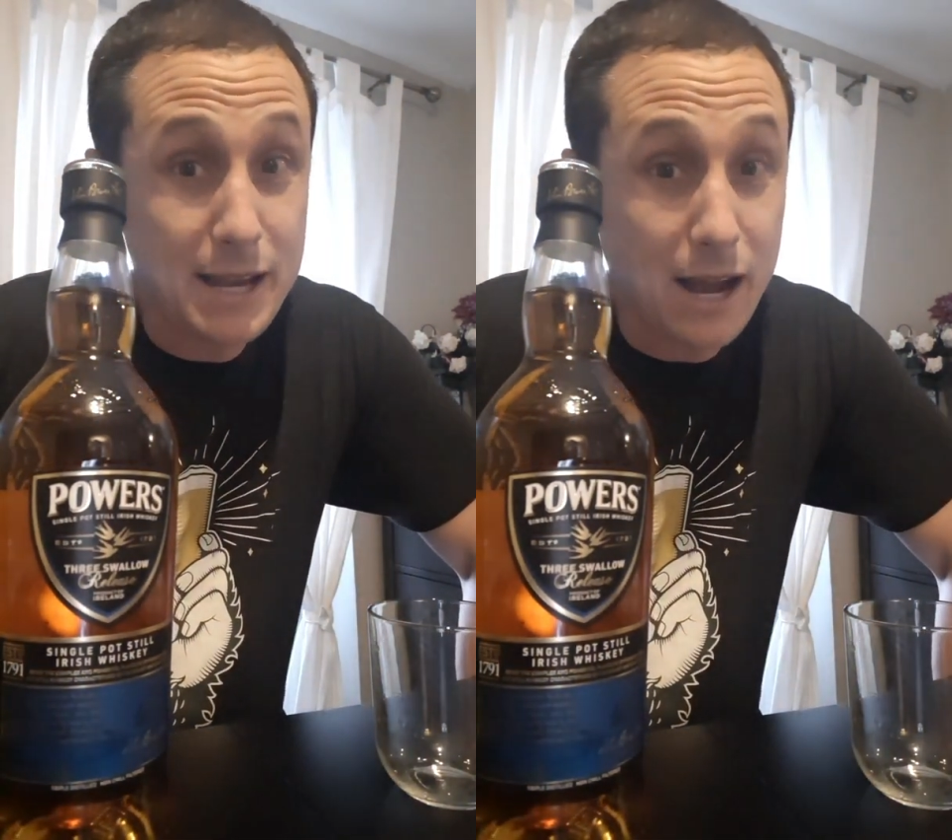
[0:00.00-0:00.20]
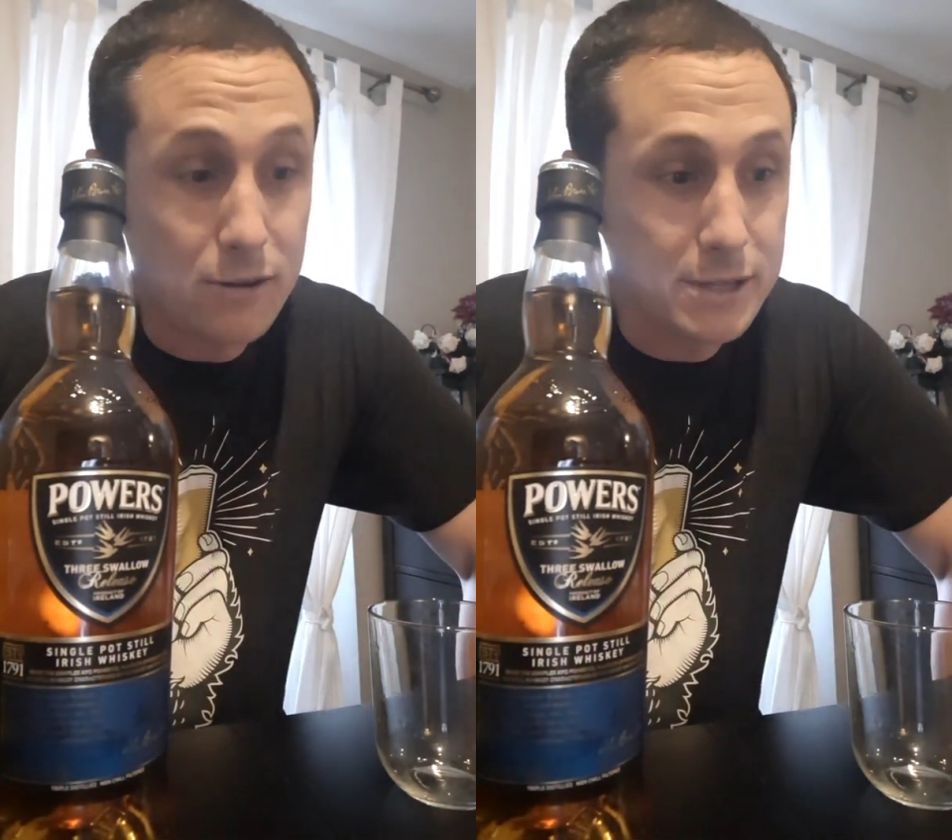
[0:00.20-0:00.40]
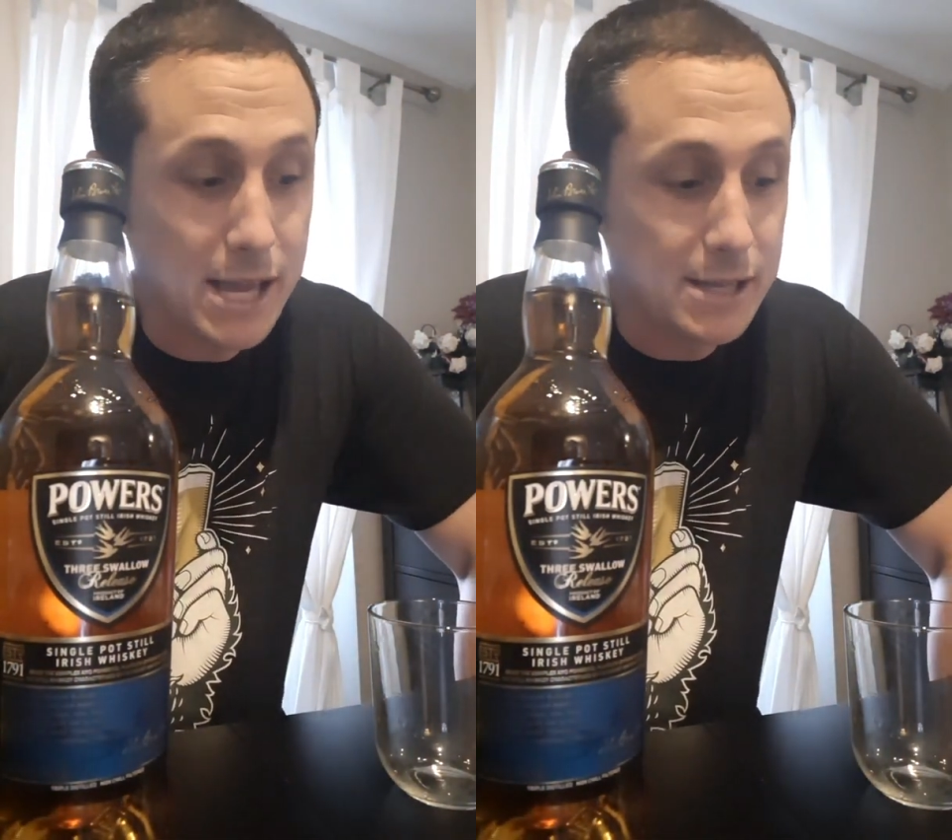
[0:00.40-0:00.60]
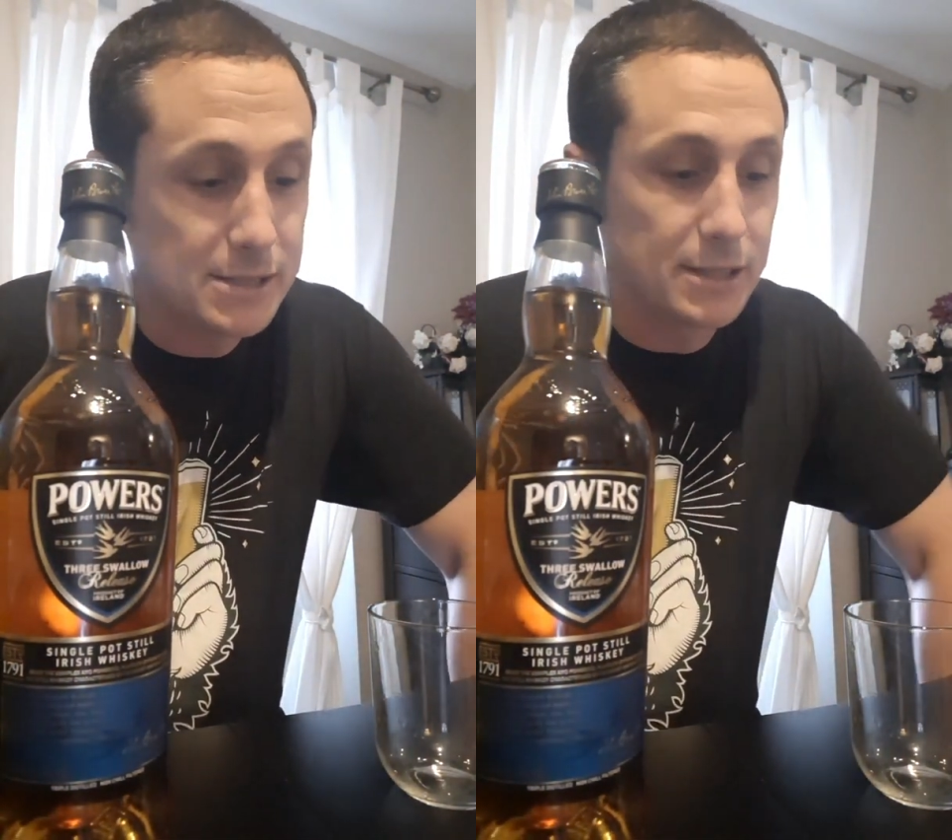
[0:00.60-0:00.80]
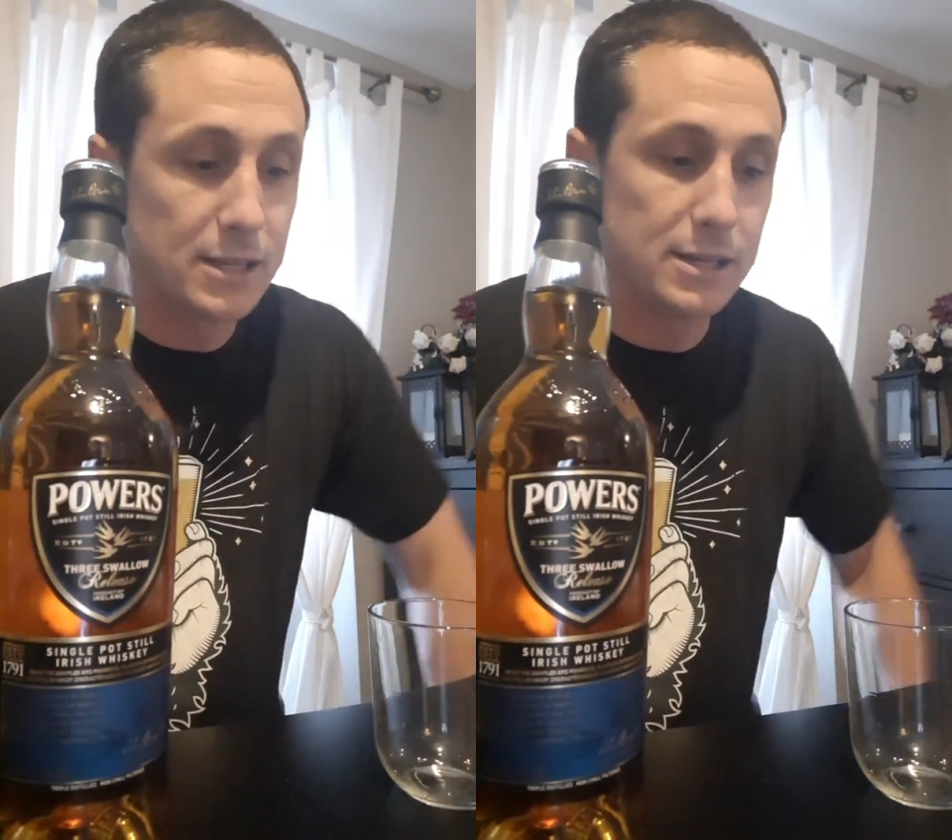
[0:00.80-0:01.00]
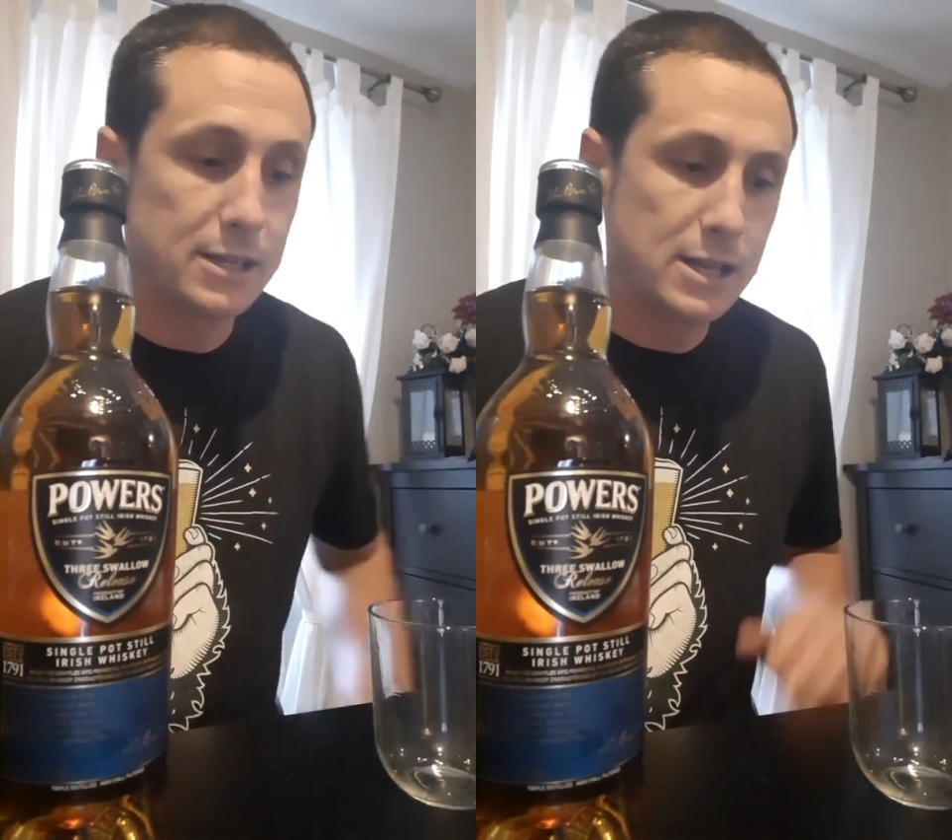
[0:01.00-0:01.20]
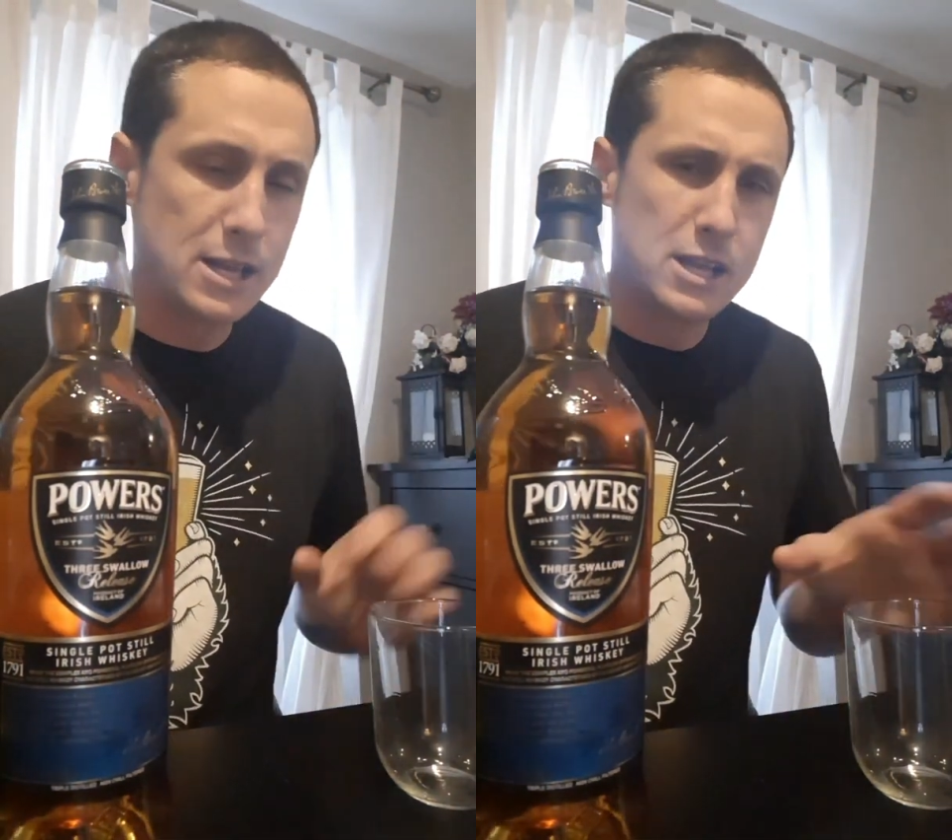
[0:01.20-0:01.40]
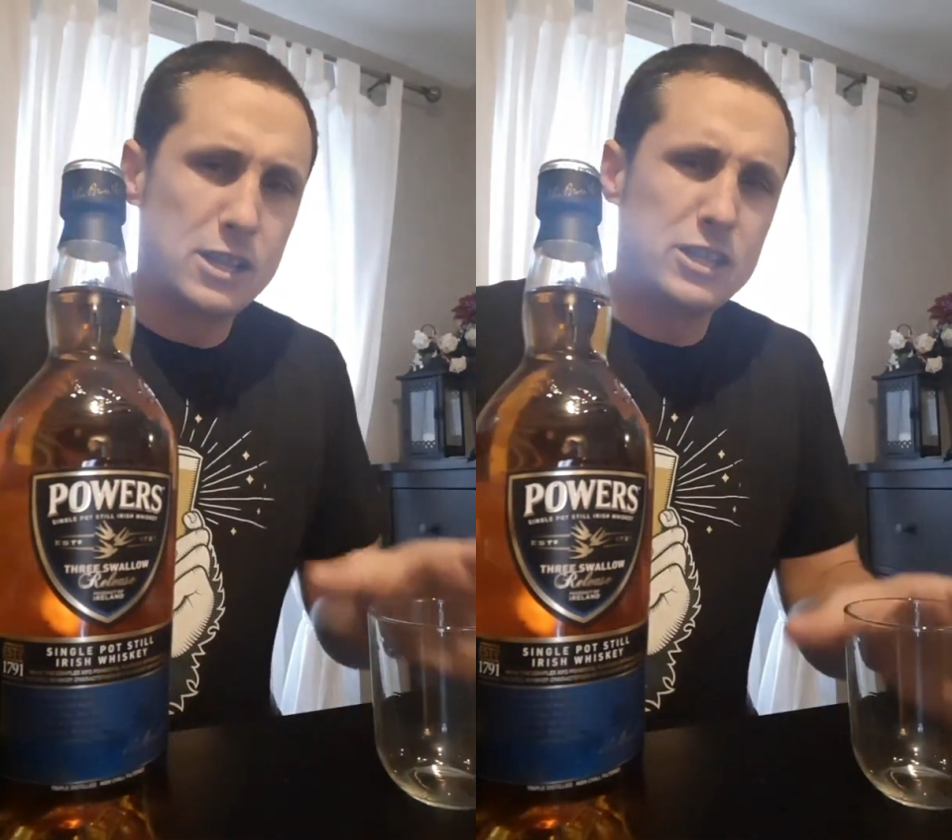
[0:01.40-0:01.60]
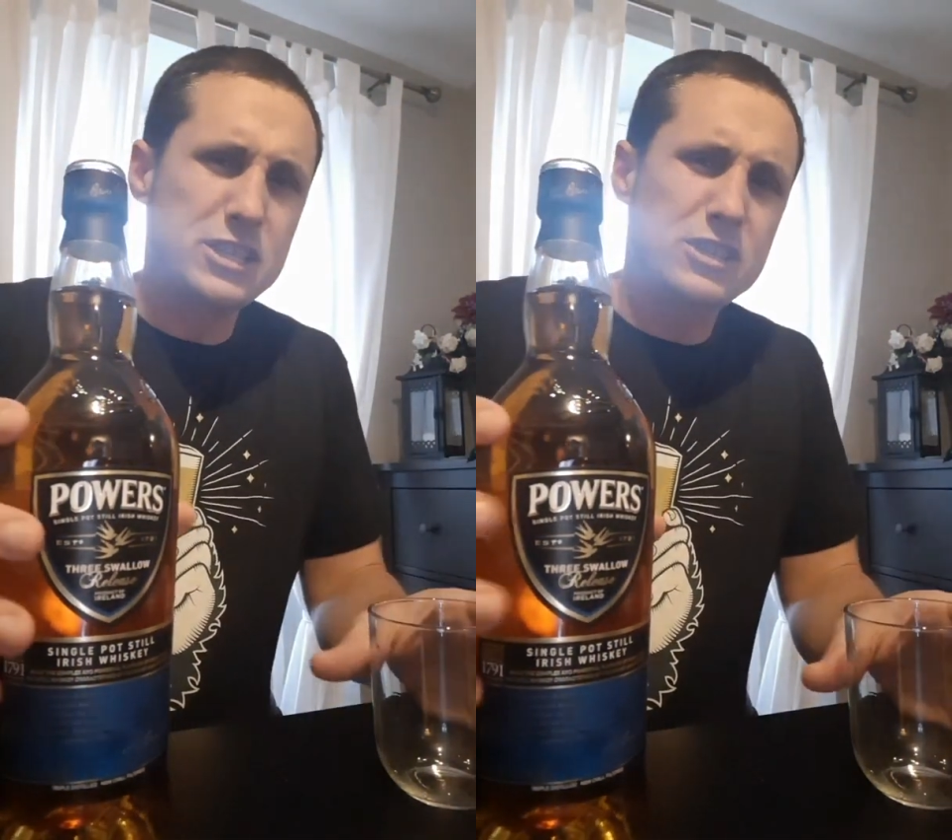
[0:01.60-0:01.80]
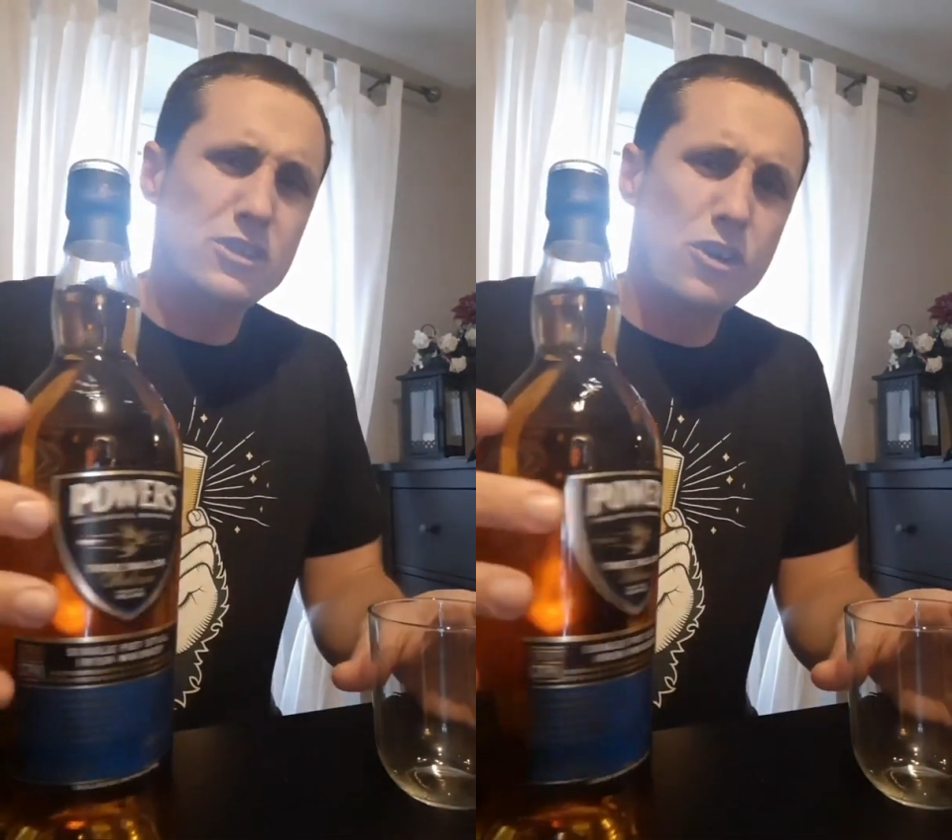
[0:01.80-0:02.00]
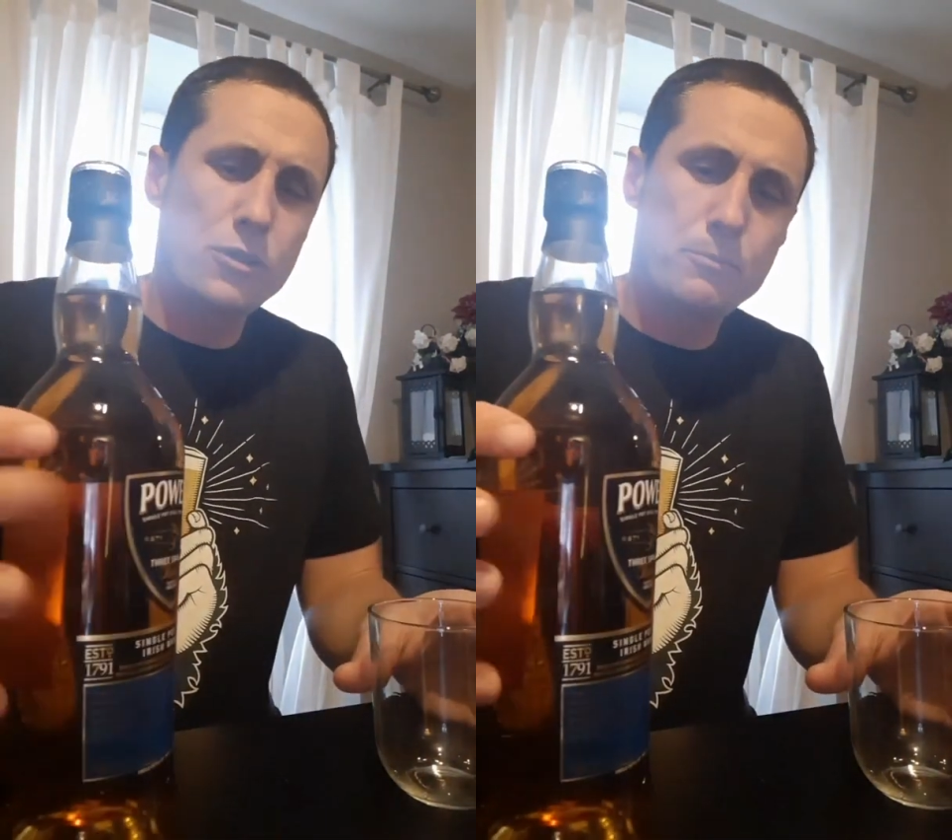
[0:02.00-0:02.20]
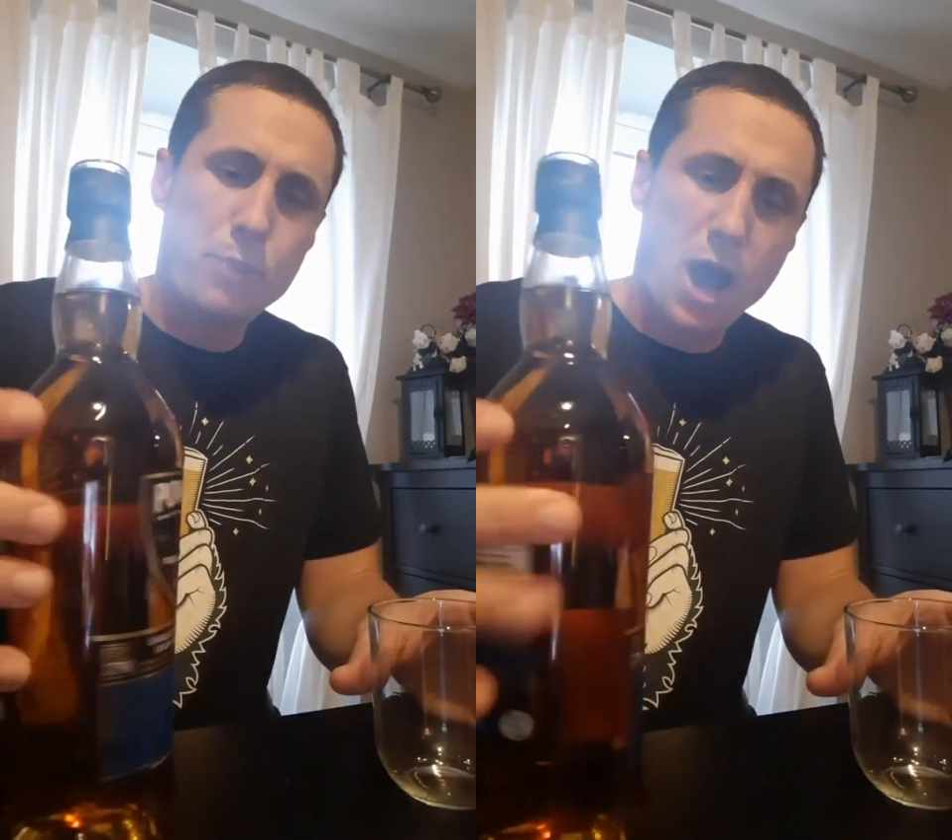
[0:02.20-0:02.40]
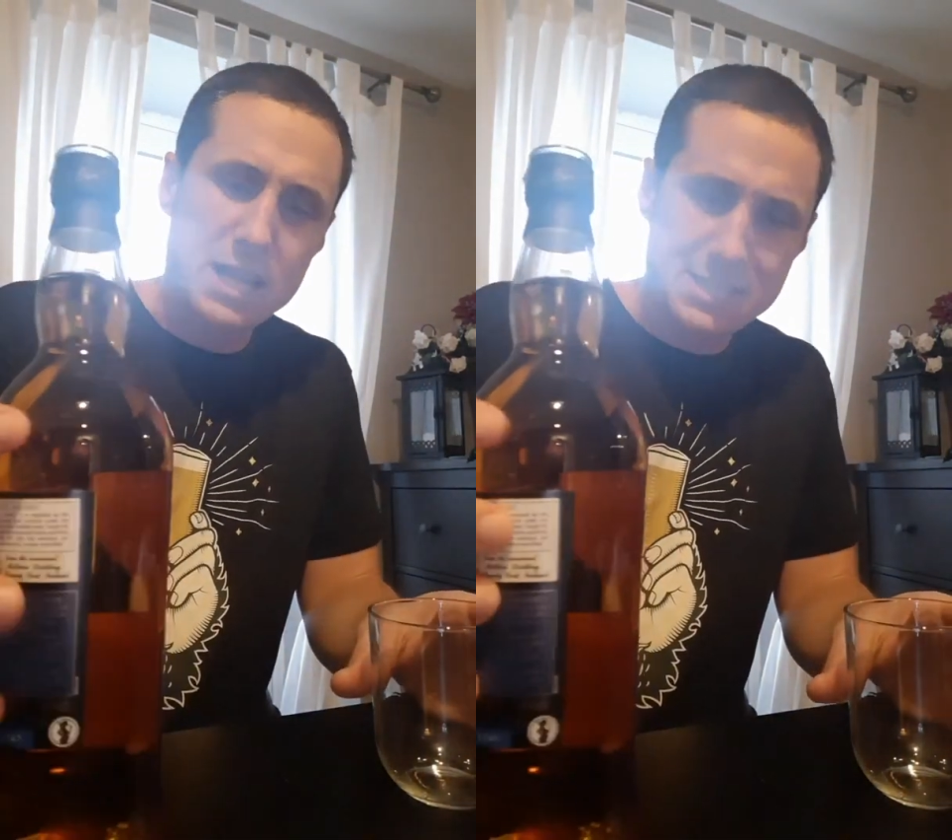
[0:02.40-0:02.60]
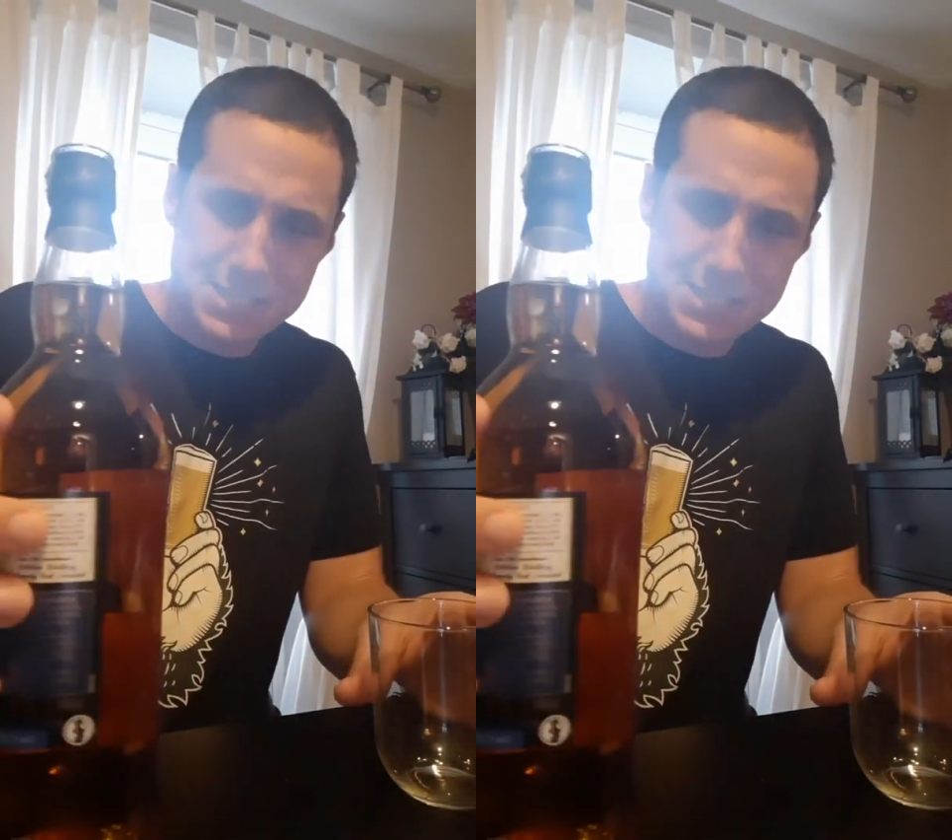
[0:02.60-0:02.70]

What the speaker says: nowadays. This is called pot